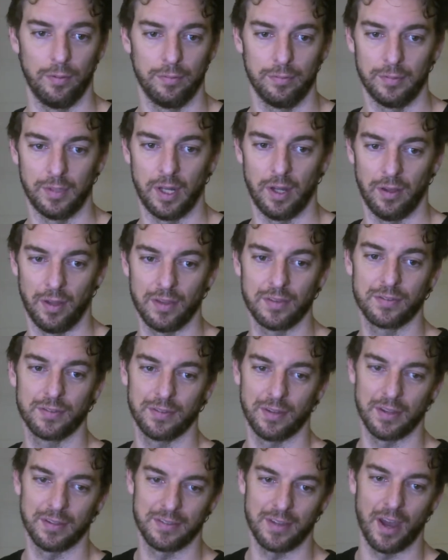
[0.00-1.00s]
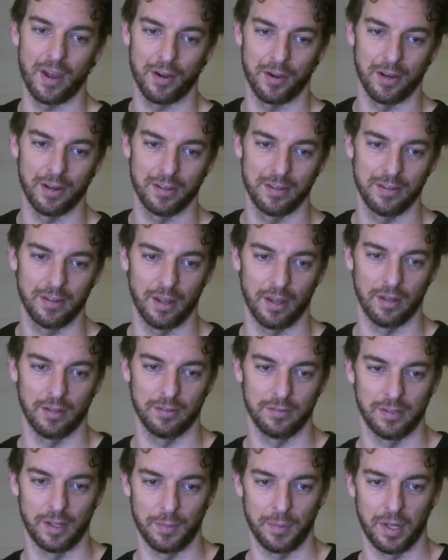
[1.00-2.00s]
No, that's accurate.
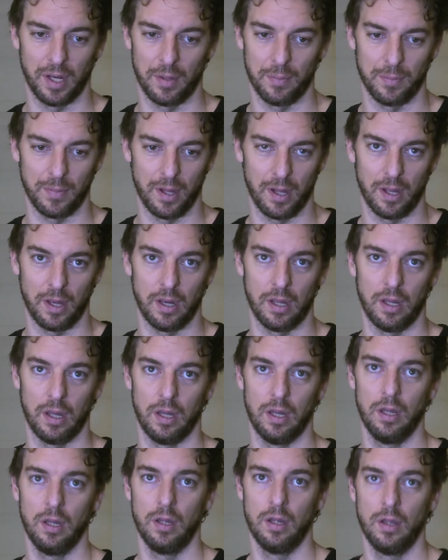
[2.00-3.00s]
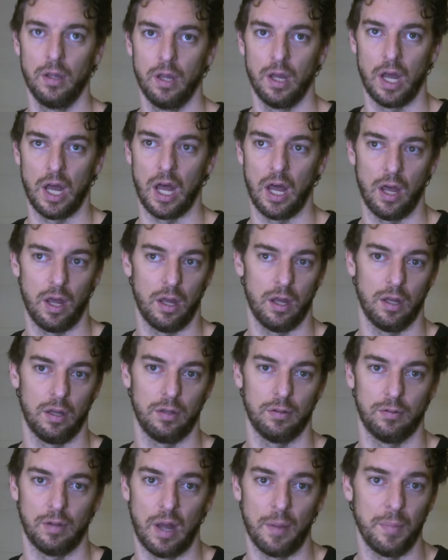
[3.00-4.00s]
Yeah, I mean, I'm not.
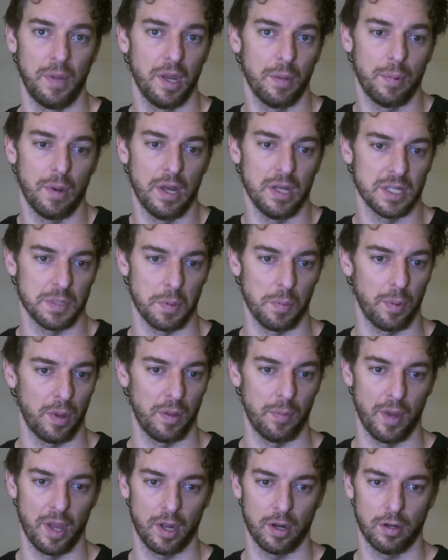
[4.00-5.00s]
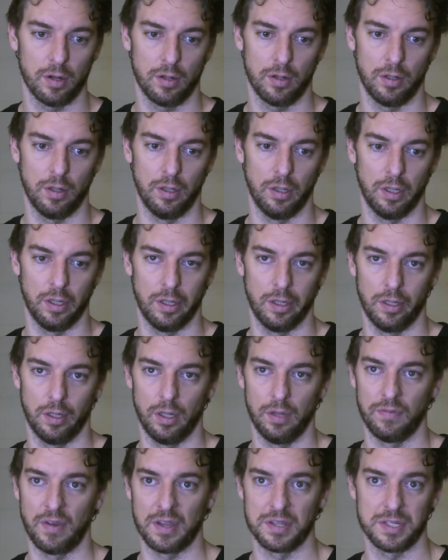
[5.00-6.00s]
I make plays. I'm a playmaker.
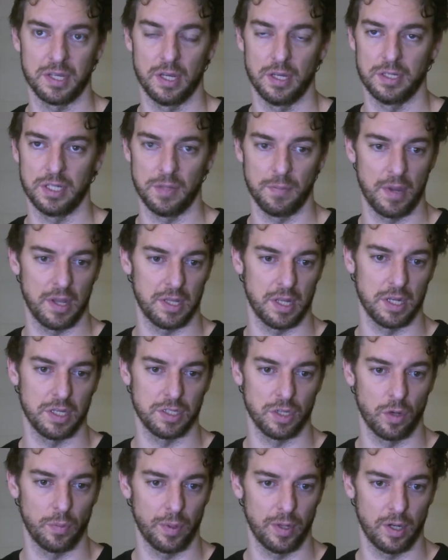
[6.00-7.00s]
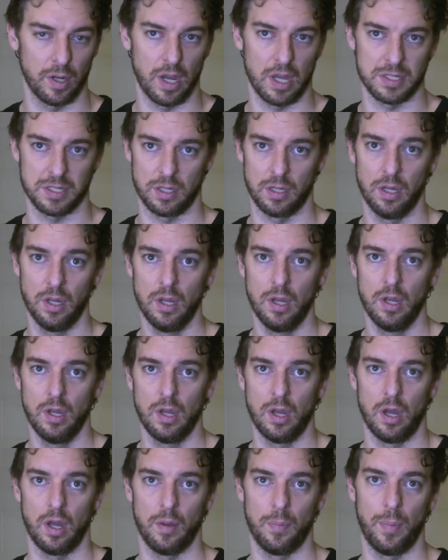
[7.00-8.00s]
If I see a teammate that is open and has a
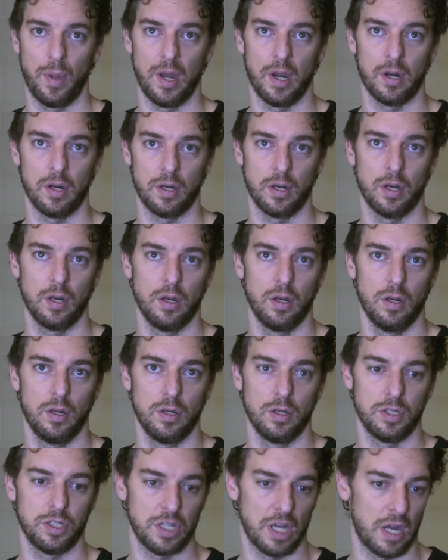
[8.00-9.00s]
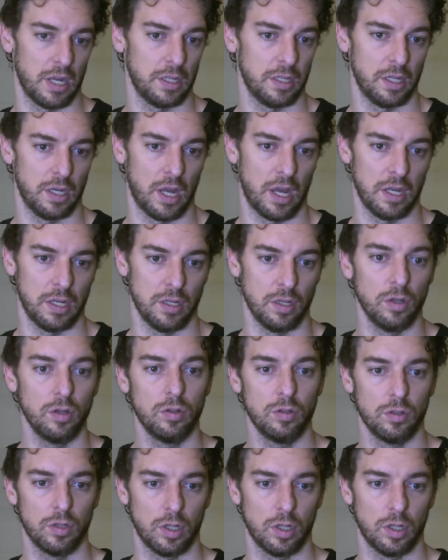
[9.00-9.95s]
better shot than I do,